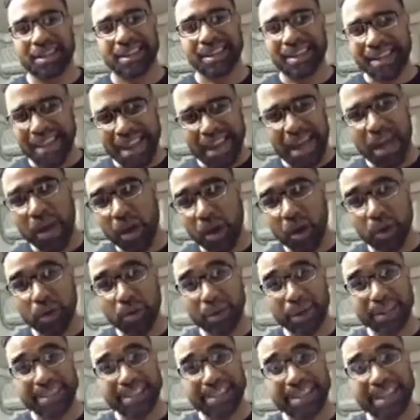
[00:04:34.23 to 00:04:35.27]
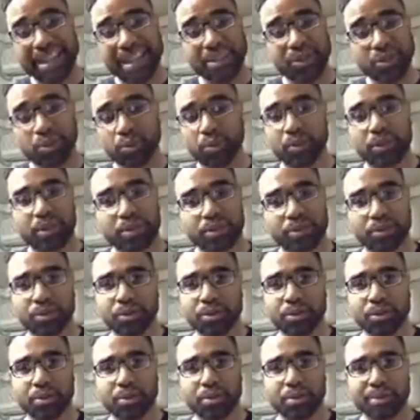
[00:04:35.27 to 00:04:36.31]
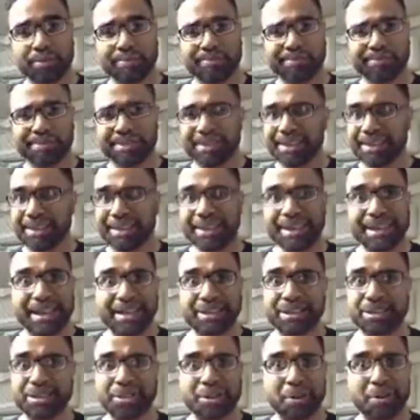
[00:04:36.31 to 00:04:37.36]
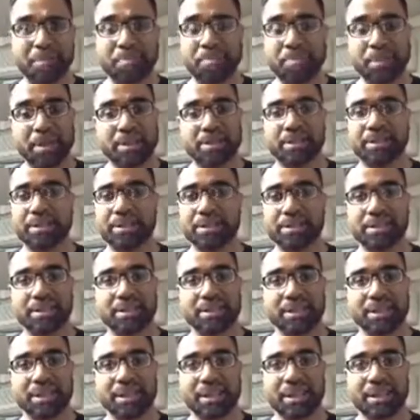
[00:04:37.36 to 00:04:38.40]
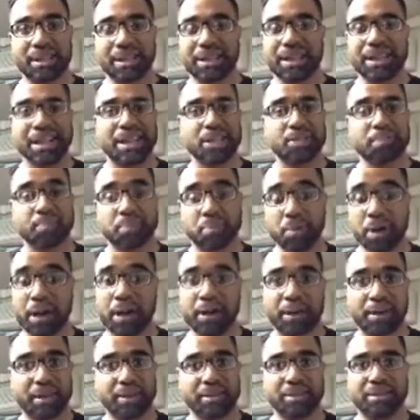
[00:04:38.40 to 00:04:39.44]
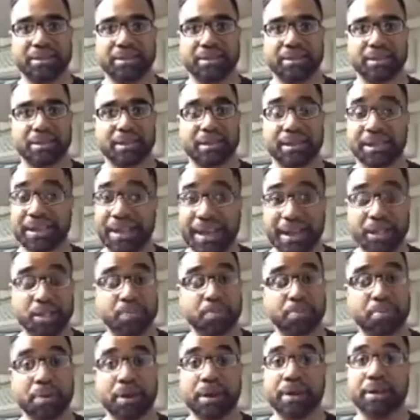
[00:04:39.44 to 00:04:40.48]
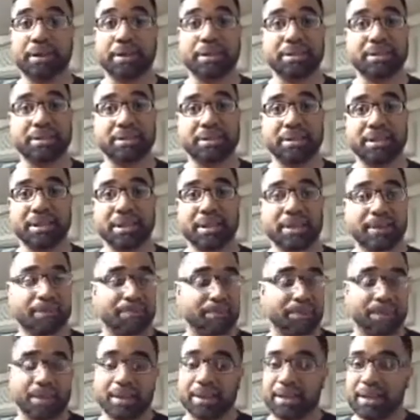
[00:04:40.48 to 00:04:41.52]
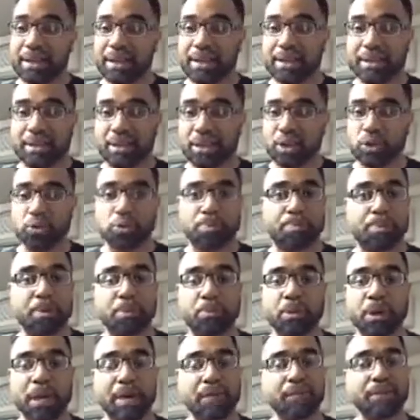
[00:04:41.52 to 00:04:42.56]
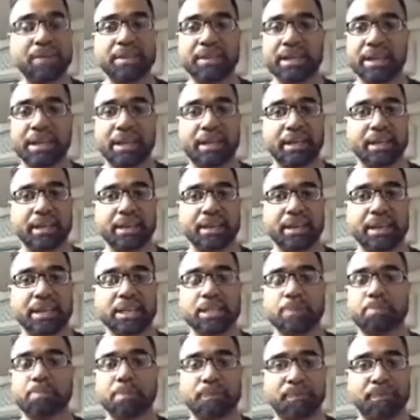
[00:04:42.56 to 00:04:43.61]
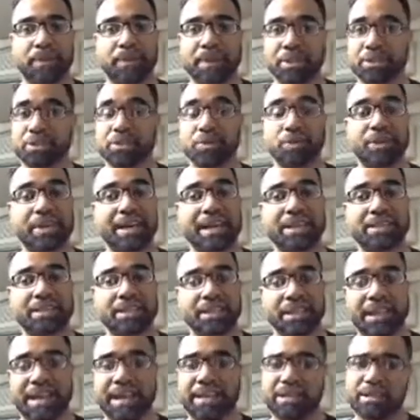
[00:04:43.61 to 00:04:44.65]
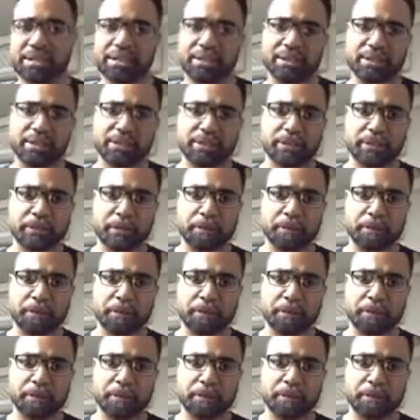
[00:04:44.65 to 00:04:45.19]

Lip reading: Now, at the age of 22, he has his own business. He has products, nice products. He deals with people every day. He's a professional. He has a license.